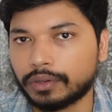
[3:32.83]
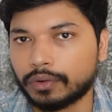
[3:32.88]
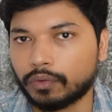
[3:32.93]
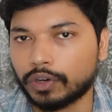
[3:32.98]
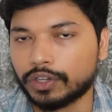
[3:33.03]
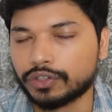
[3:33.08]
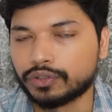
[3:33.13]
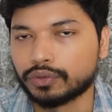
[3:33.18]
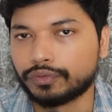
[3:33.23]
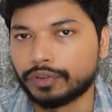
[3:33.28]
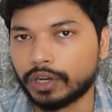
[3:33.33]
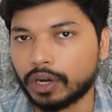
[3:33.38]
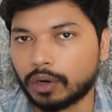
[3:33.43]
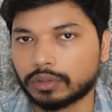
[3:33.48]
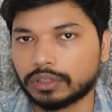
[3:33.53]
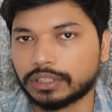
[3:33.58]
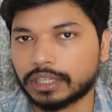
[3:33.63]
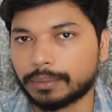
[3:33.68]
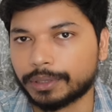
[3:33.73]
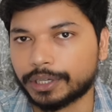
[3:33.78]
Once you fill
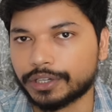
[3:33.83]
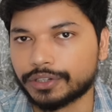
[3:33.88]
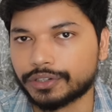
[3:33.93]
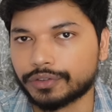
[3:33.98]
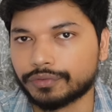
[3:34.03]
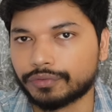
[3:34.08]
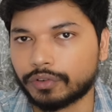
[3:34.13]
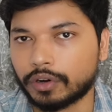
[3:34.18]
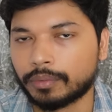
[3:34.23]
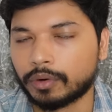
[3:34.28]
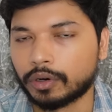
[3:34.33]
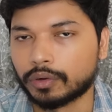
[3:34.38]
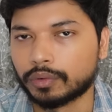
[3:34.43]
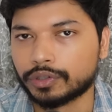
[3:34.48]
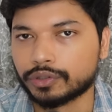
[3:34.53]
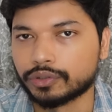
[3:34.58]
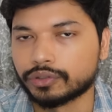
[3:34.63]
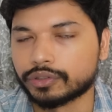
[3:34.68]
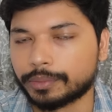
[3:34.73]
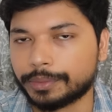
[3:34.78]
out this application form or
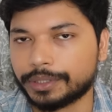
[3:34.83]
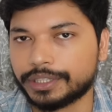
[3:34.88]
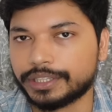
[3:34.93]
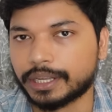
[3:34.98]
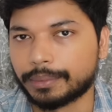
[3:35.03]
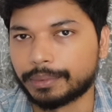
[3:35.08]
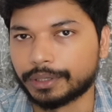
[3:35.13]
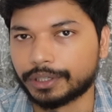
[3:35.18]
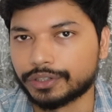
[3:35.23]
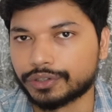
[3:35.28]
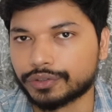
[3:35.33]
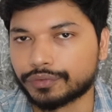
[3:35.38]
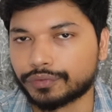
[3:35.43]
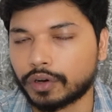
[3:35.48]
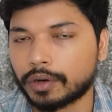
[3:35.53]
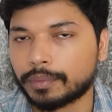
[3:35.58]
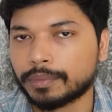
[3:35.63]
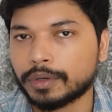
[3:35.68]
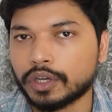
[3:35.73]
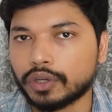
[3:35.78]
once you submit this application
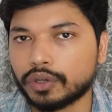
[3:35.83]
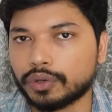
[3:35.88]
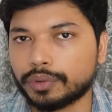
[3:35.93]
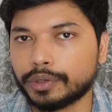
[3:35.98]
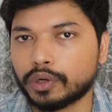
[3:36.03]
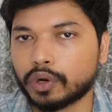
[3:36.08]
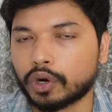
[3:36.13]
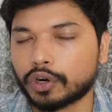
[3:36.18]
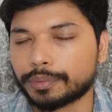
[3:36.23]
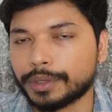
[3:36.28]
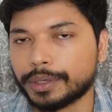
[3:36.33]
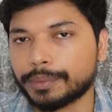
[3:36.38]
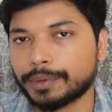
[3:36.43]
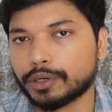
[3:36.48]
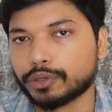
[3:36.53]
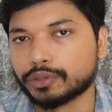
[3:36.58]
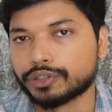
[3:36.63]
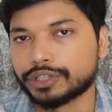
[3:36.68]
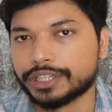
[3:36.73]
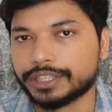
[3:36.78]
form, you will not be
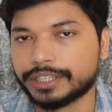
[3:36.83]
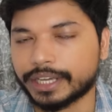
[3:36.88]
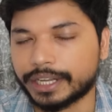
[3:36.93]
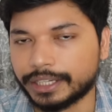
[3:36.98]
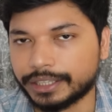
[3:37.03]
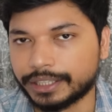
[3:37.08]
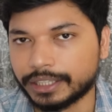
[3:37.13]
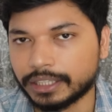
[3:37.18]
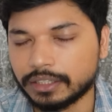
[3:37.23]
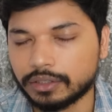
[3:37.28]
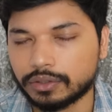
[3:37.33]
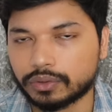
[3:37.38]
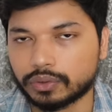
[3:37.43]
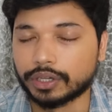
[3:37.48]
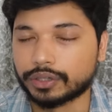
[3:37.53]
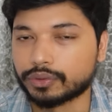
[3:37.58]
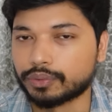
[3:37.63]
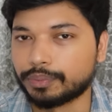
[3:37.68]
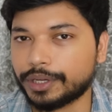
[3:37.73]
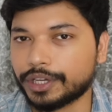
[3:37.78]
able to change anything.
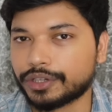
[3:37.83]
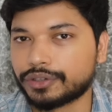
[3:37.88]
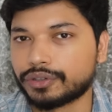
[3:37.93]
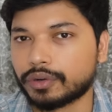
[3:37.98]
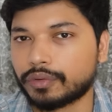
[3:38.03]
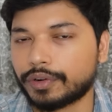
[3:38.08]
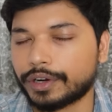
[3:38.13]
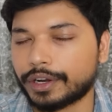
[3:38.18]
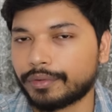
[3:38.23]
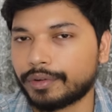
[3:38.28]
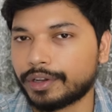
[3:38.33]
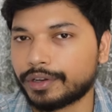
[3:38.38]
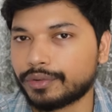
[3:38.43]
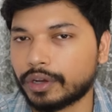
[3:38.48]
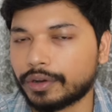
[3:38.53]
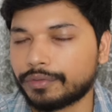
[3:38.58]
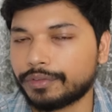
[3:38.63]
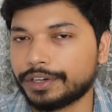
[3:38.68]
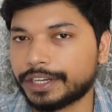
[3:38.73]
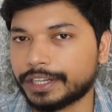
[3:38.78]
Okay, so make sure whatever
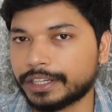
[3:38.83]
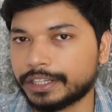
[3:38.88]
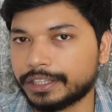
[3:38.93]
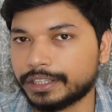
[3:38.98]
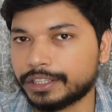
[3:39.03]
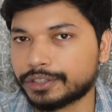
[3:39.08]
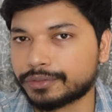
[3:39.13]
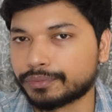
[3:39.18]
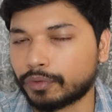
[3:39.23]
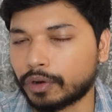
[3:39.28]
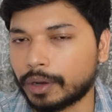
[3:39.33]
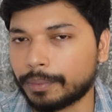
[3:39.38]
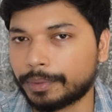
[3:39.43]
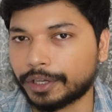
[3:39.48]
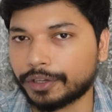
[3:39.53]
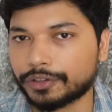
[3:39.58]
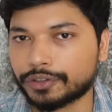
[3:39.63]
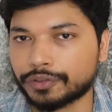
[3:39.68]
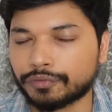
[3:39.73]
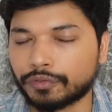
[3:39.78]
you have written in this
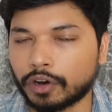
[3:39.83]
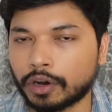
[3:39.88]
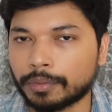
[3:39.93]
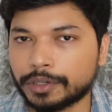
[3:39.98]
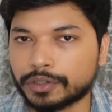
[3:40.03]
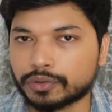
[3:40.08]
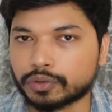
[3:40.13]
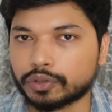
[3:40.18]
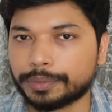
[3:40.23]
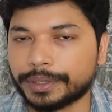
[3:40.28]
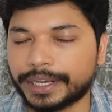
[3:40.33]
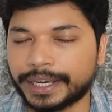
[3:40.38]
application form, it should be